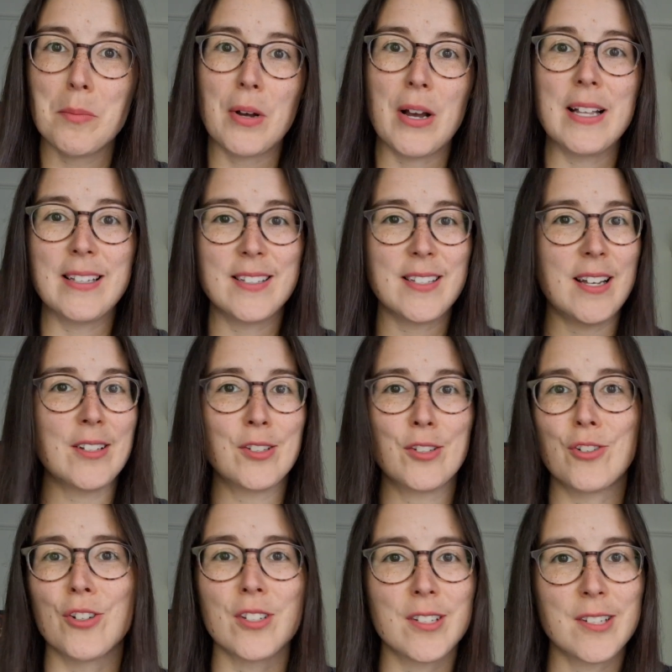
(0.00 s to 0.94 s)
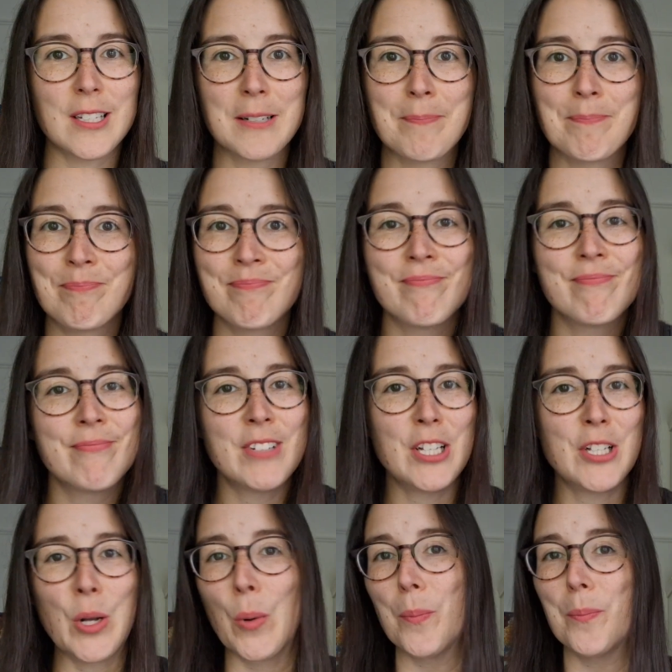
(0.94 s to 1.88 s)
but I decided to just, you
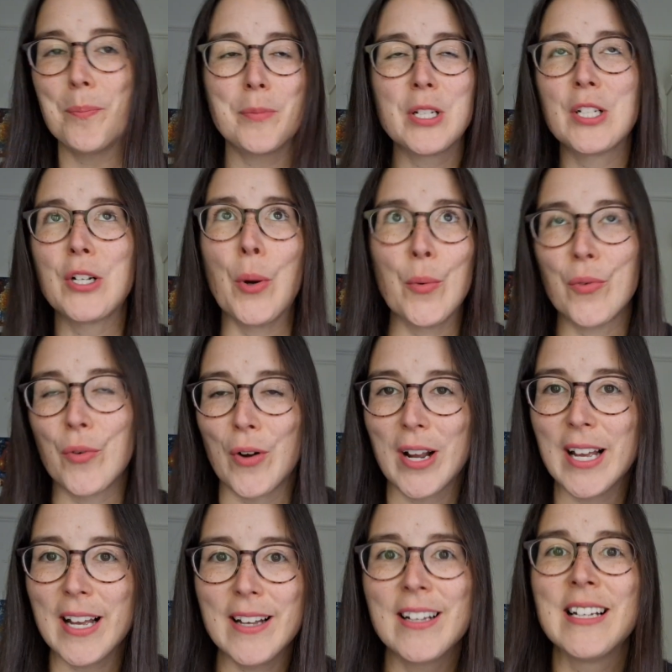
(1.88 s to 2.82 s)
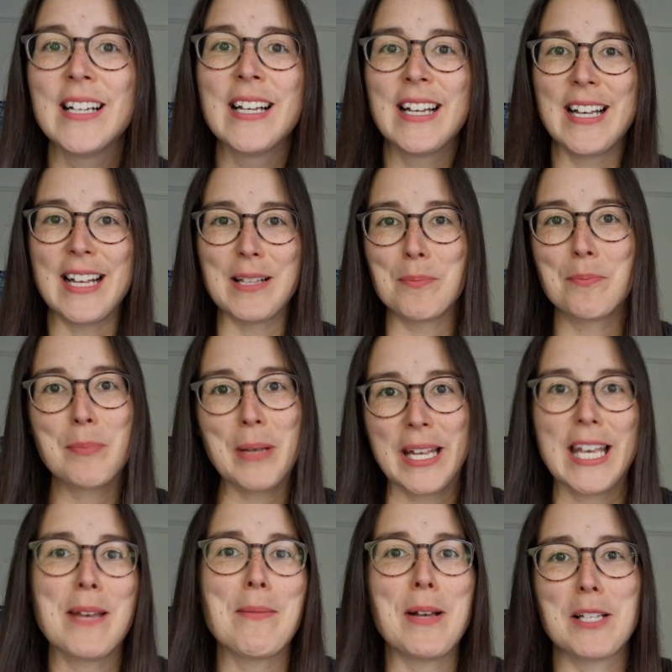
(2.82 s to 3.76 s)
know, go for it and pick
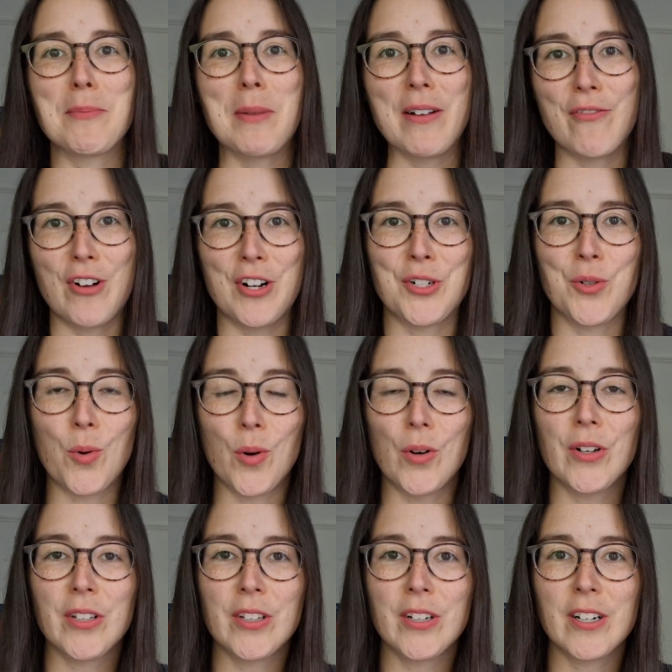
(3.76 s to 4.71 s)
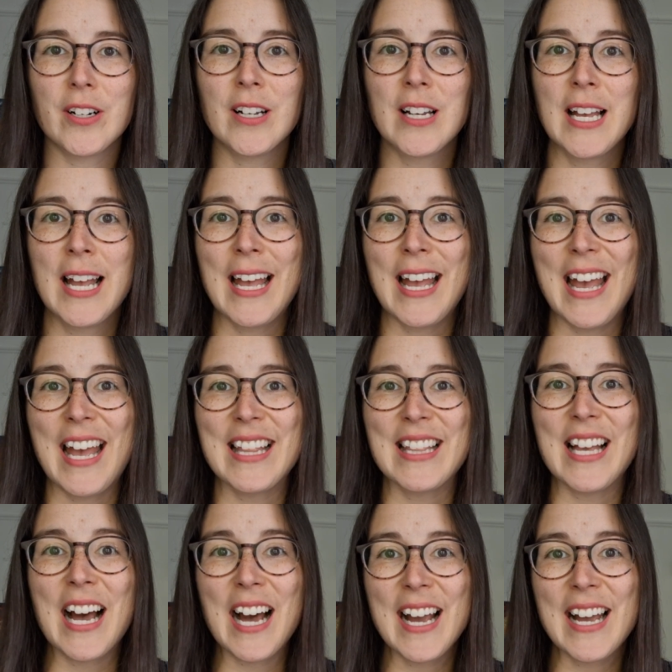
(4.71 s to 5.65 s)
him as my French author, and
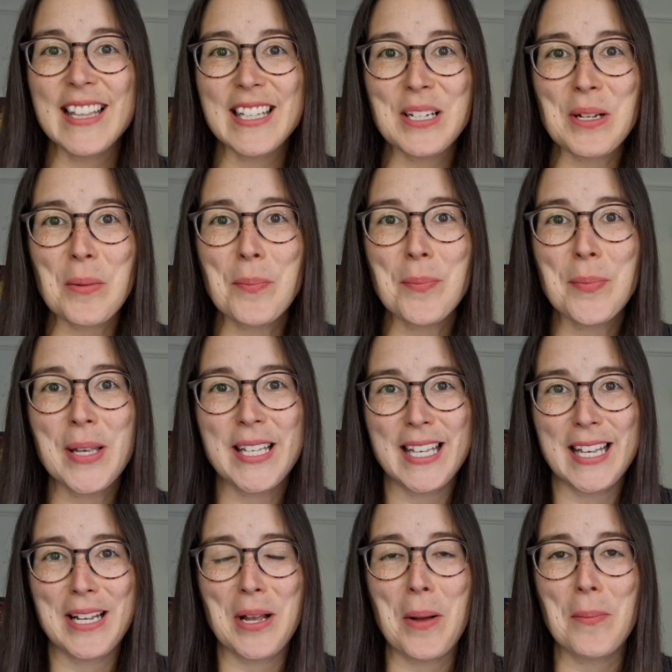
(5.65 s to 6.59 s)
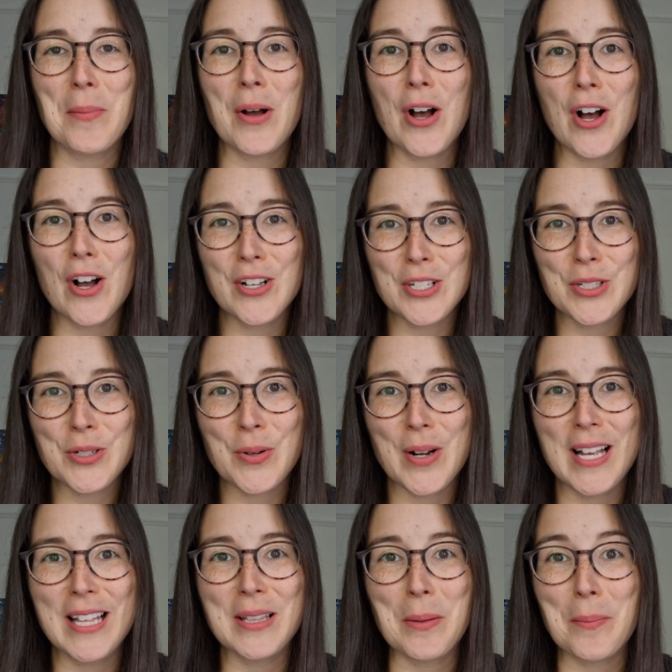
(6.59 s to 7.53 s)
I ended up picking up Oscar
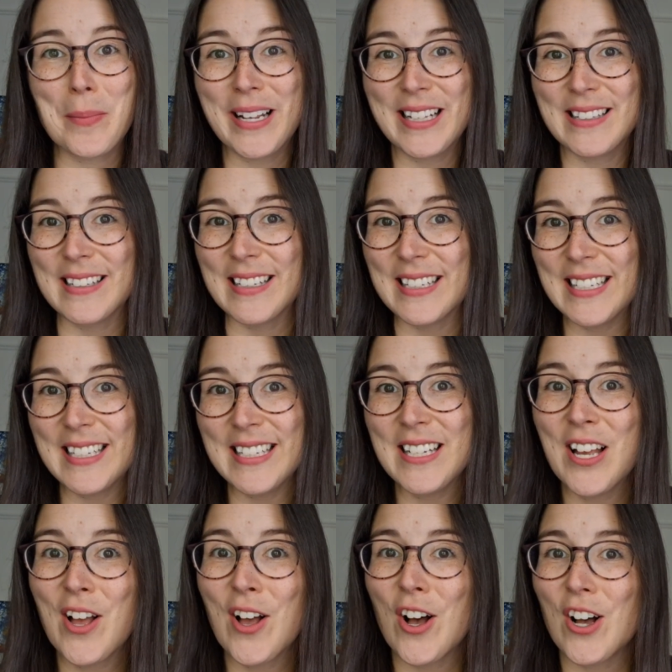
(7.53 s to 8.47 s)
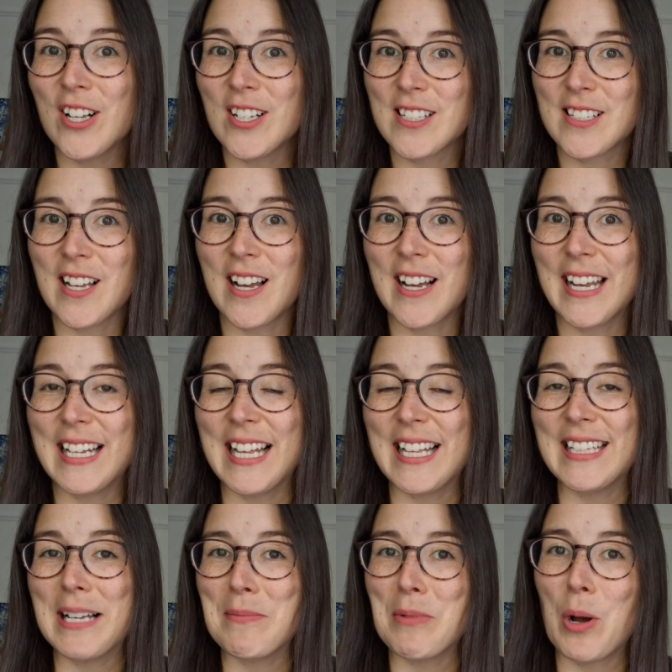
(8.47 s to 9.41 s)
and the Pink Lady, Oscar et la
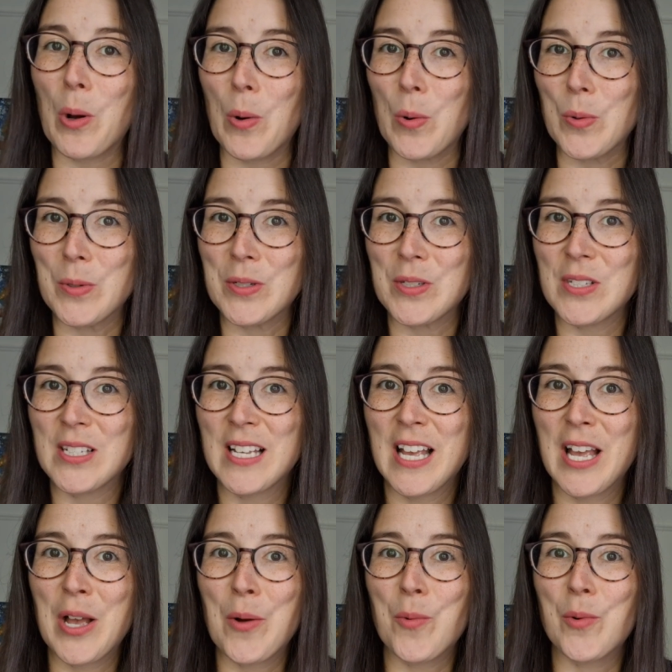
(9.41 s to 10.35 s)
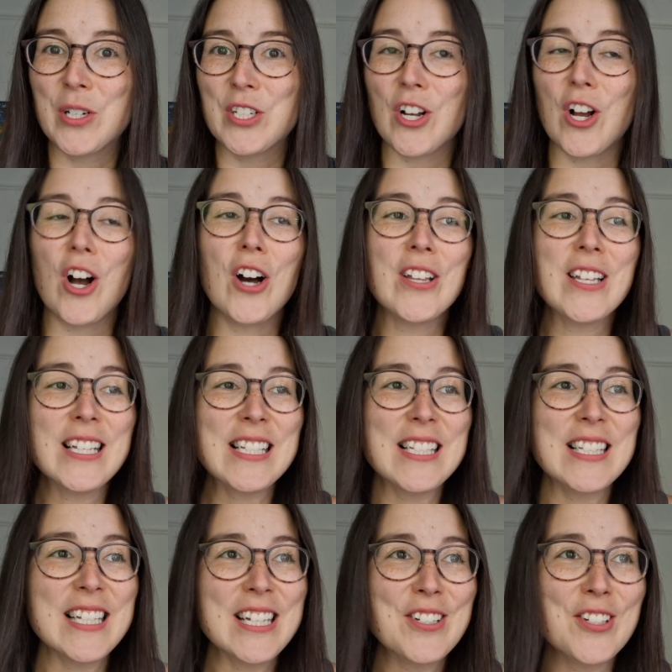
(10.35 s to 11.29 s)
Dame Rose, which
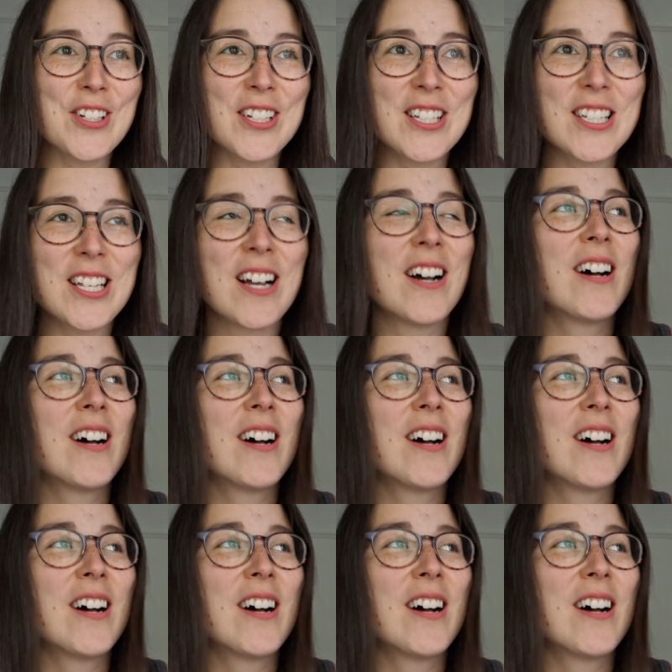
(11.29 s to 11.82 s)
honestly just,